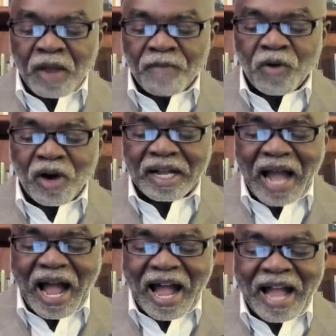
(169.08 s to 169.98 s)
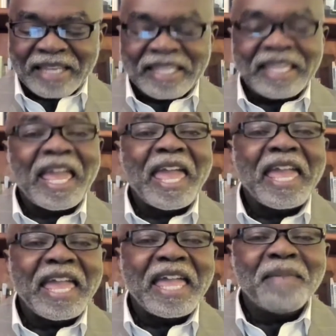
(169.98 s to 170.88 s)
For God
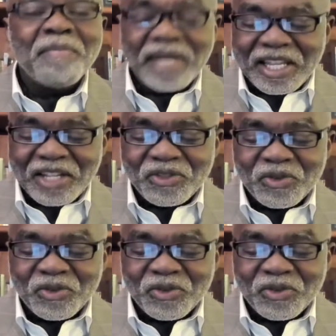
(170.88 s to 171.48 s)
can be